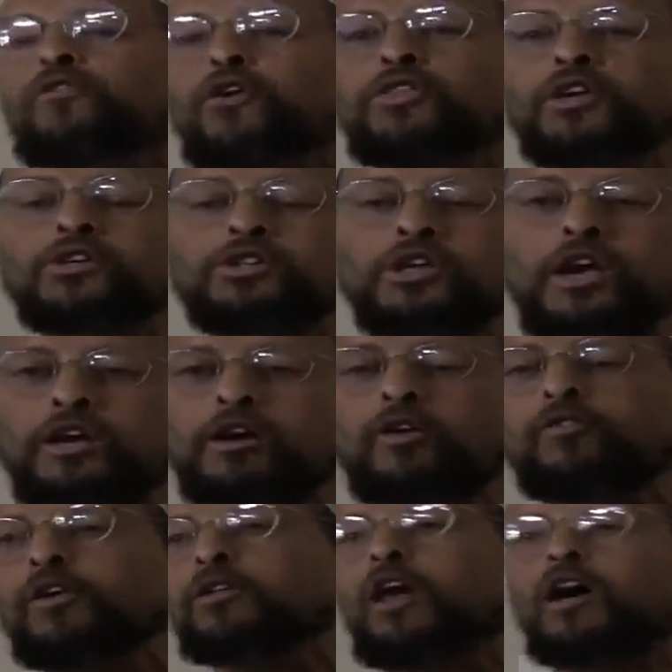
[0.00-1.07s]
for the sake
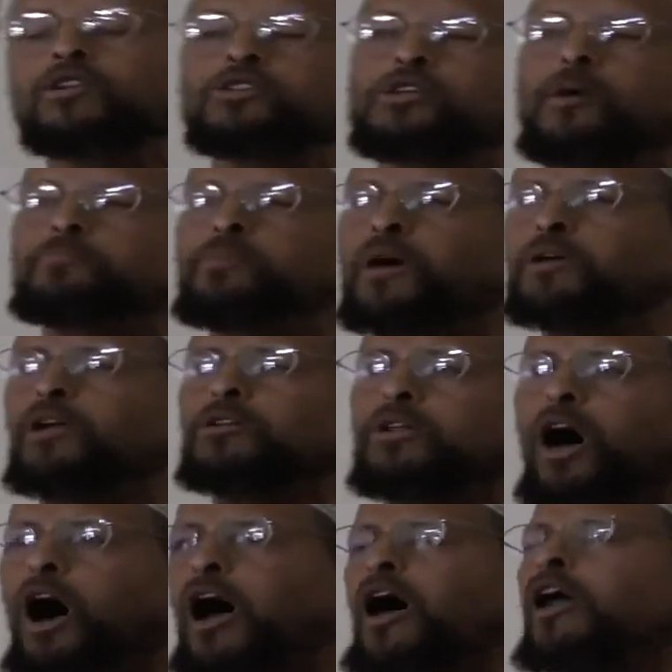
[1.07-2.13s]
of Allah except that
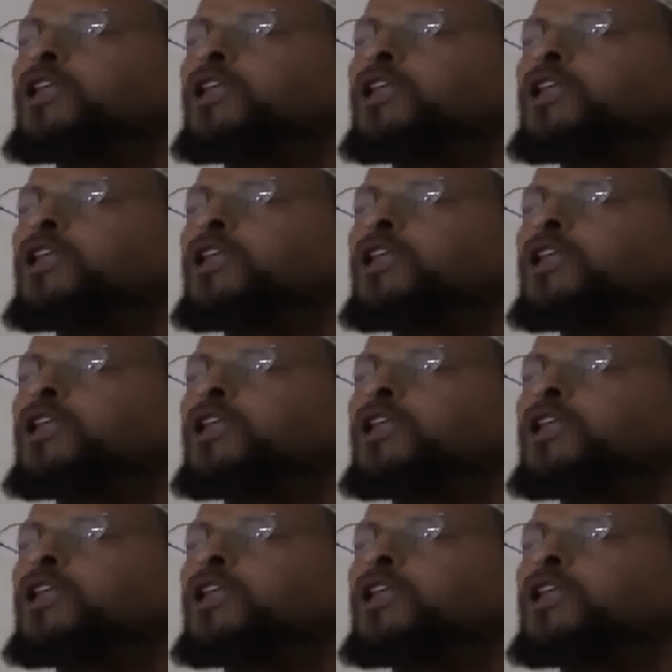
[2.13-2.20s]
Allah